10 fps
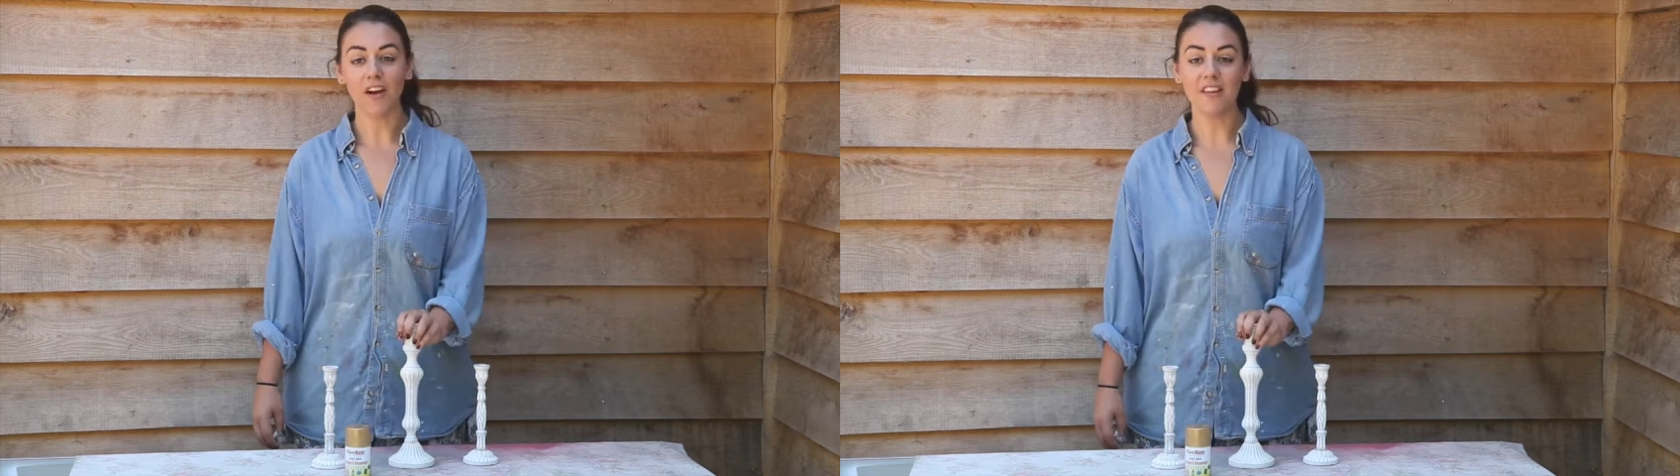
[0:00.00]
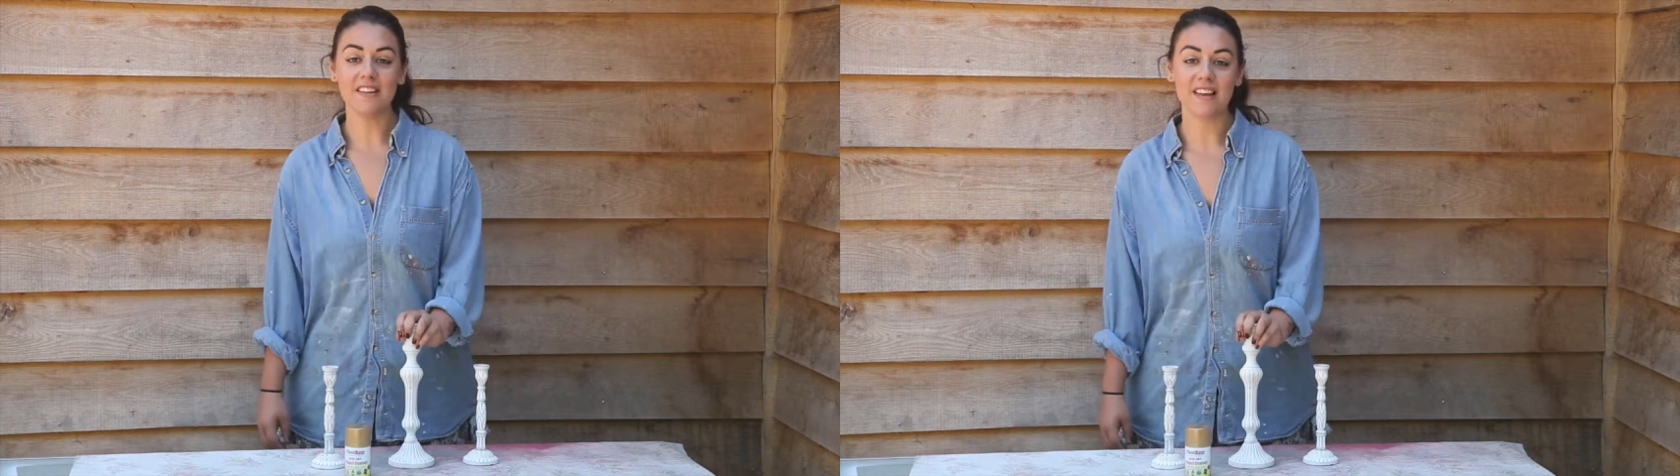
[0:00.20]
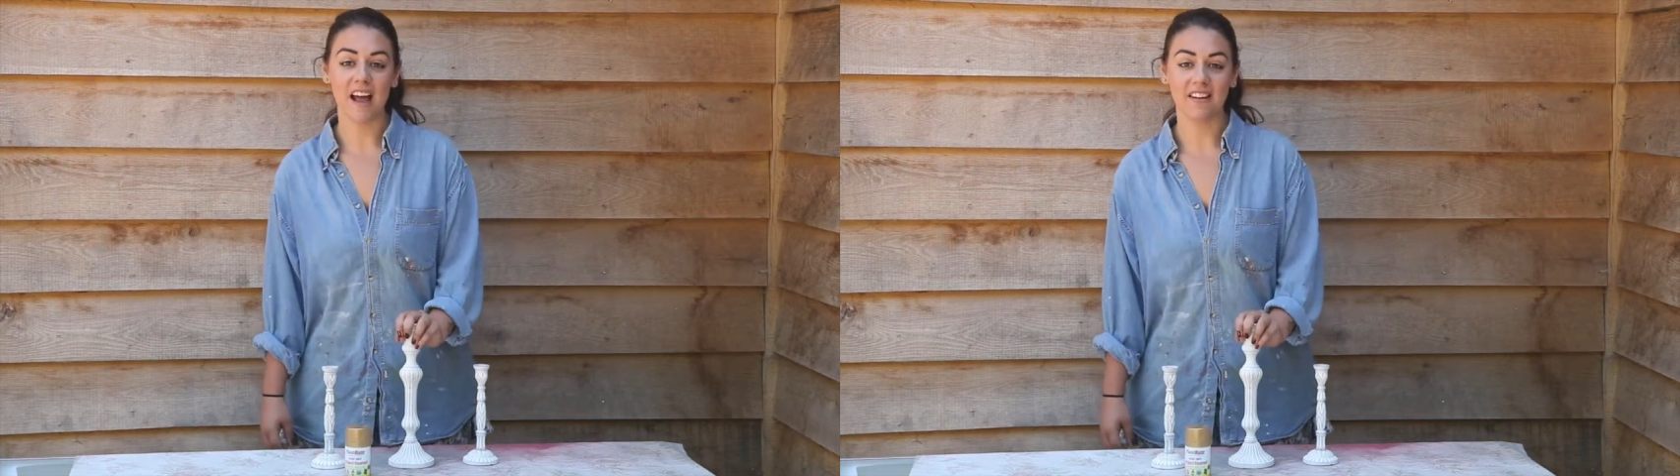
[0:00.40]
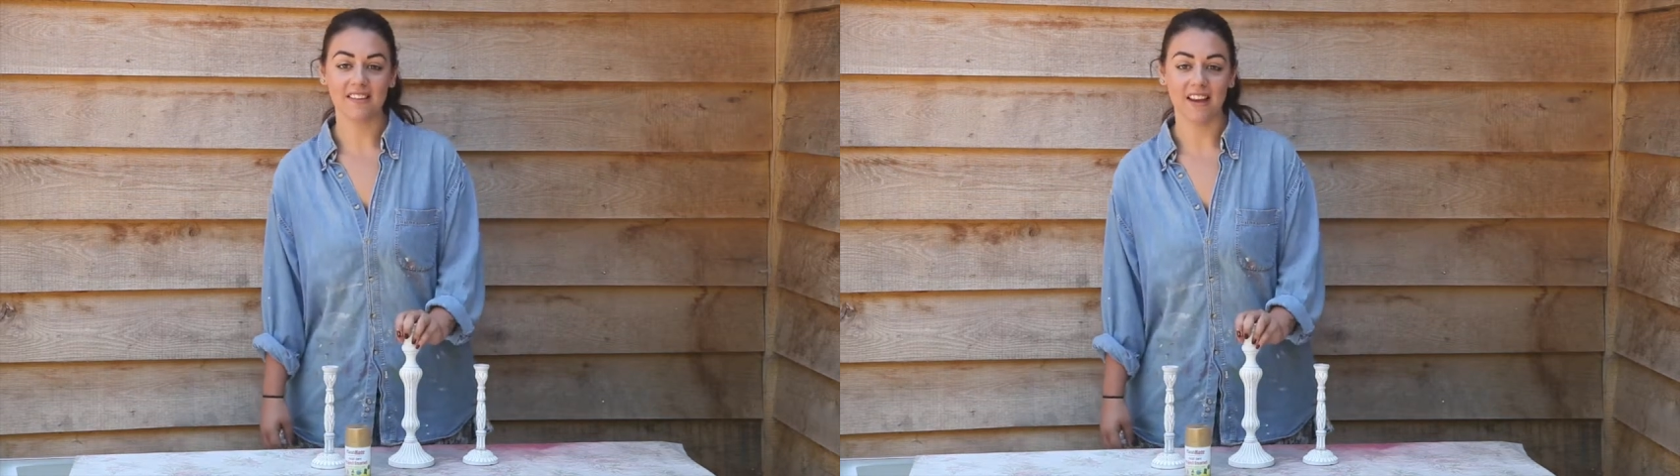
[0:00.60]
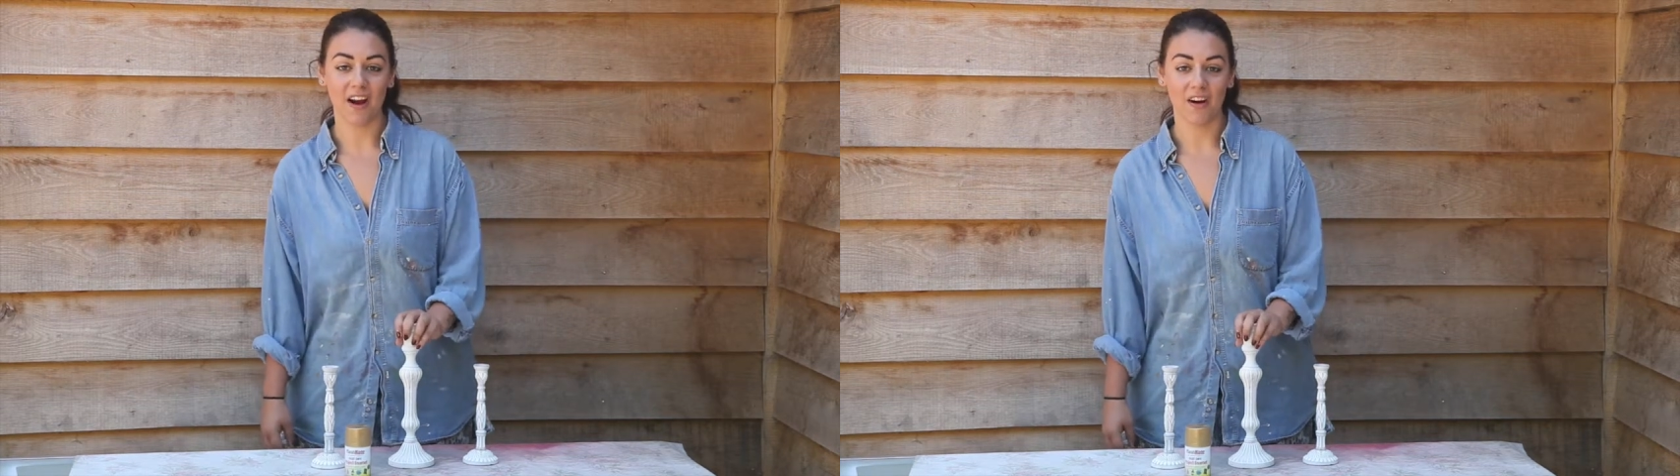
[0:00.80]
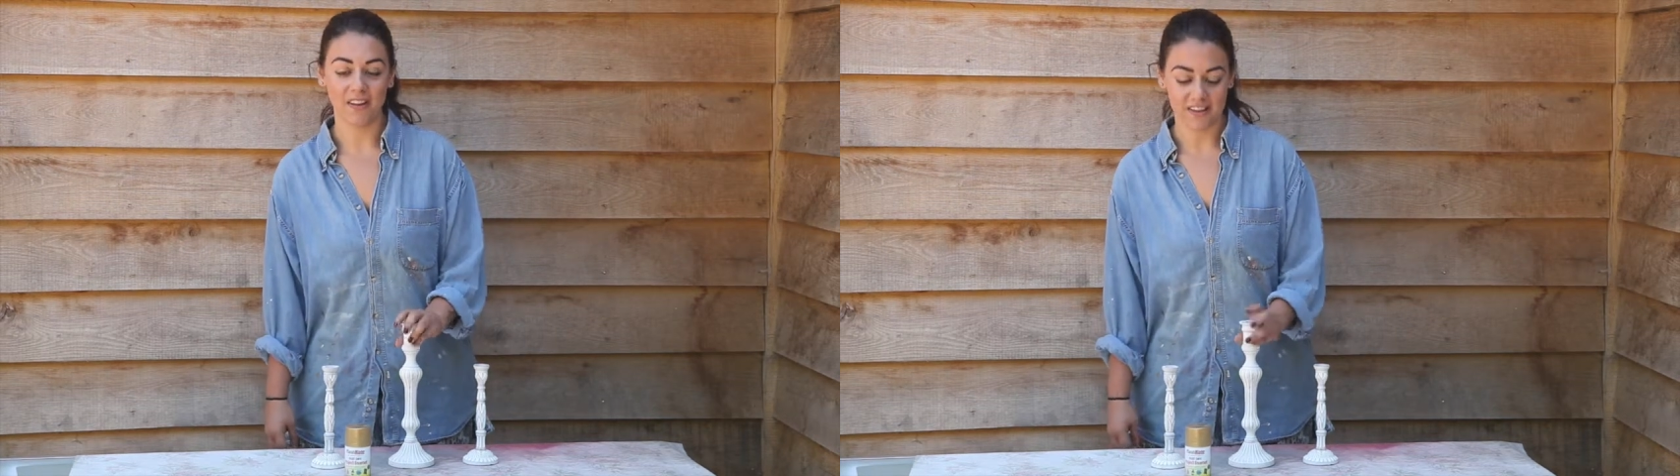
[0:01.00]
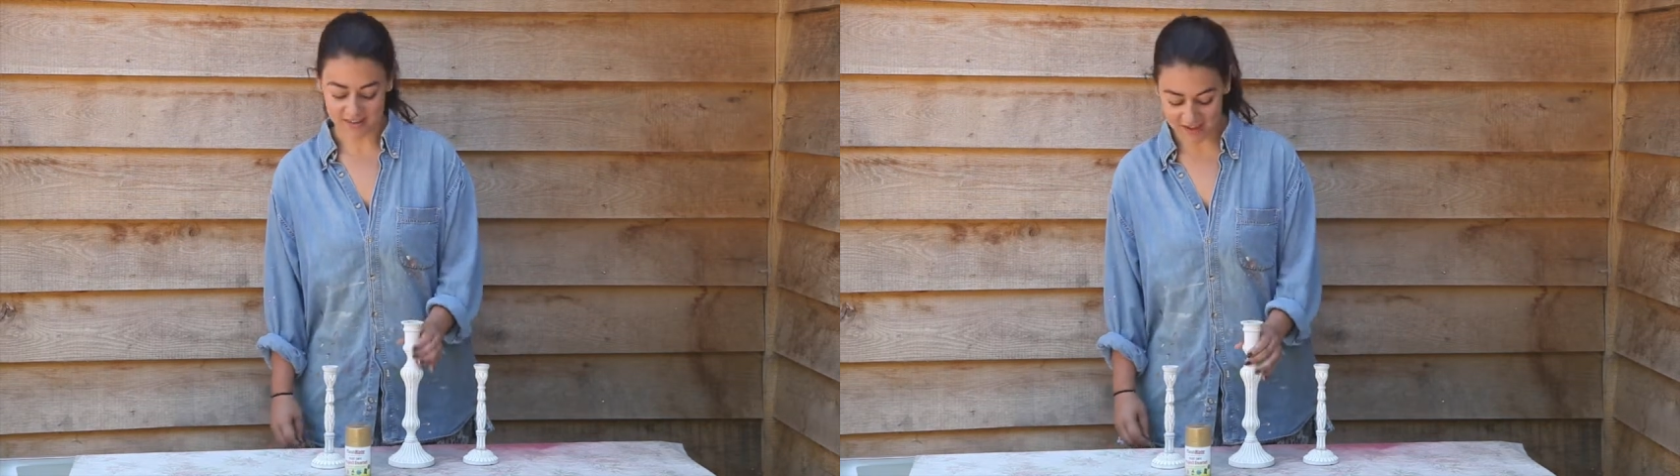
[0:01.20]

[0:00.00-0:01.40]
got these candlestick holders.